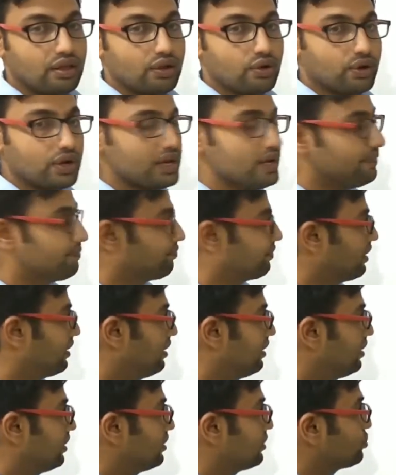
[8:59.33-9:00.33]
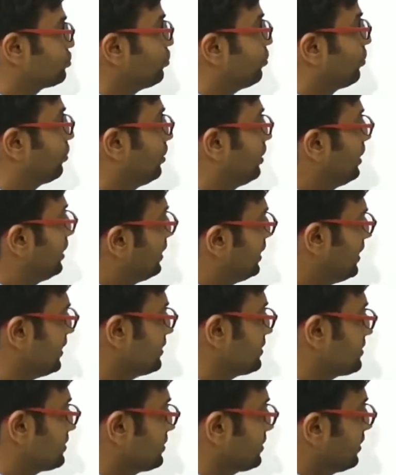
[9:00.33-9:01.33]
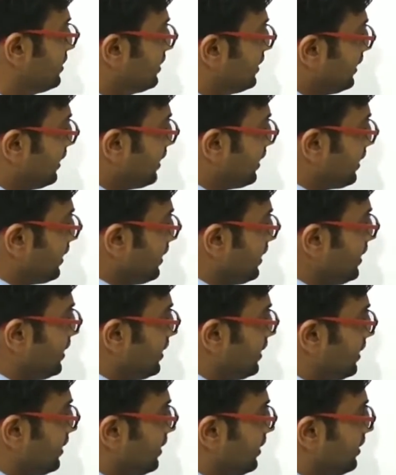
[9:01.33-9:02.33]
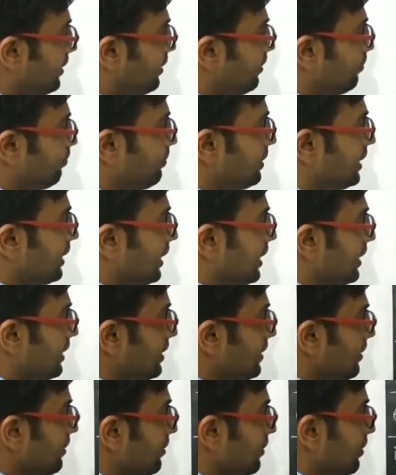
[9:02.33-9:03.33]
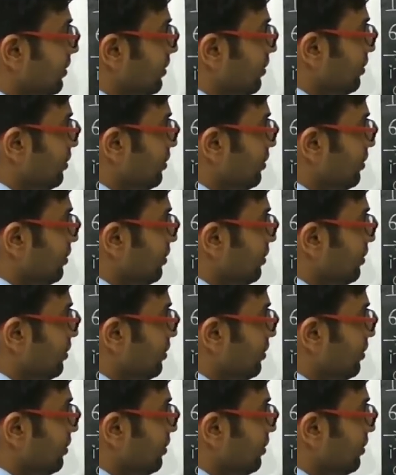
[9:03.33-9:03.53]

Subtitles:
Okay? So let's take a be any